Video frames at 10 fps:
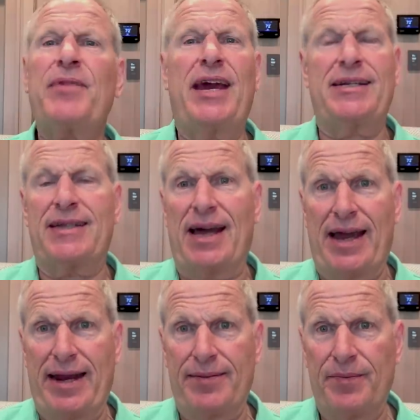that
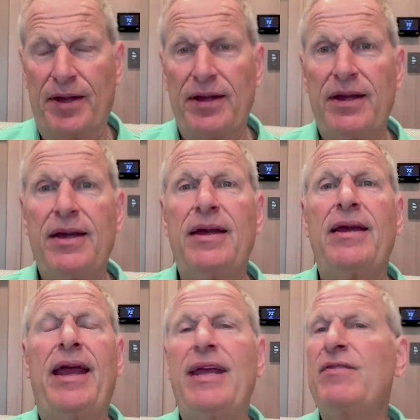time,
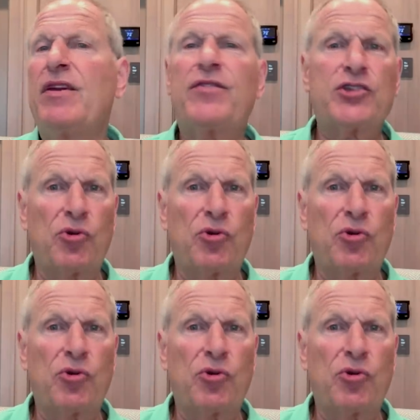even if it's